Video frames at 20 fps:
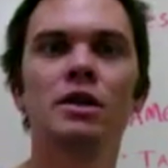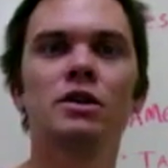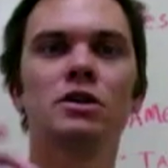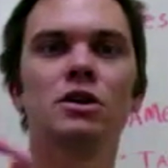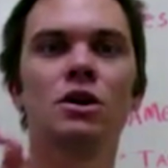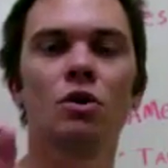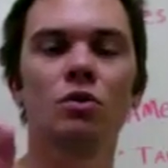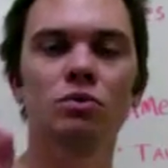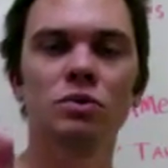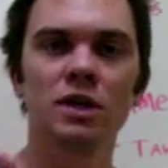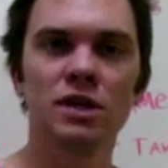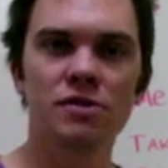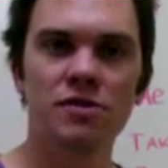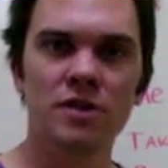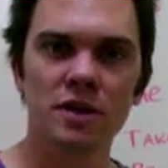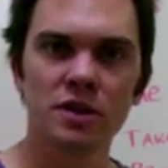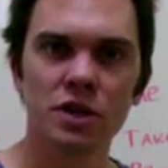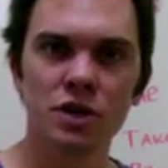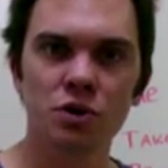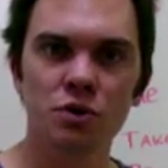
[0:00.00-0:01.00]
the only
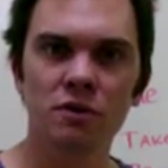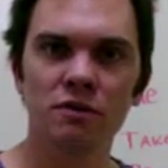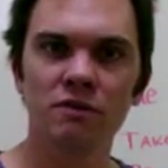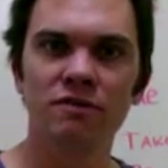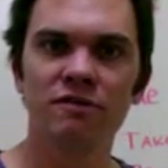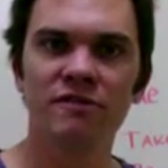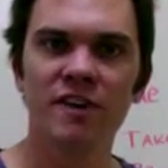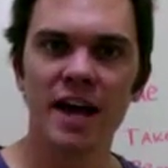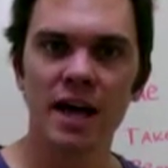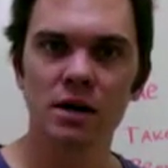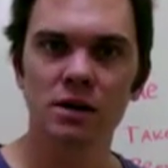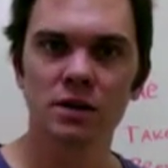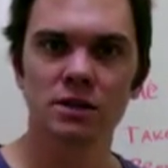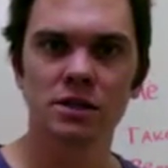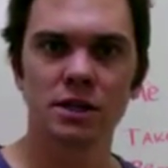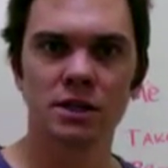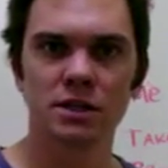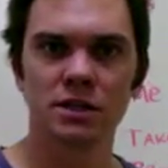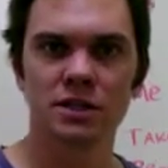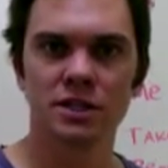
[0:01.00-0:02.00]
thing that you can fail
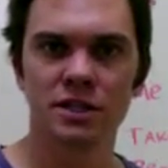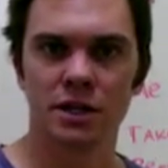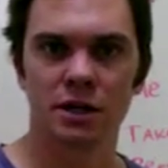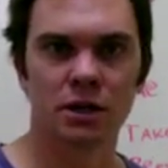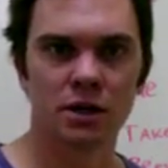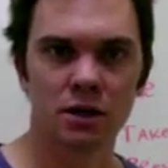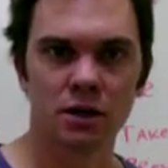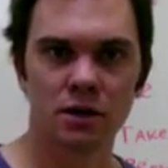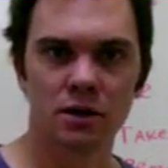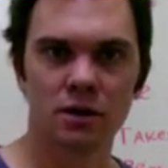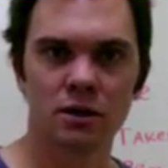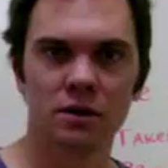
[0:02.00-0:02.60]
to consider,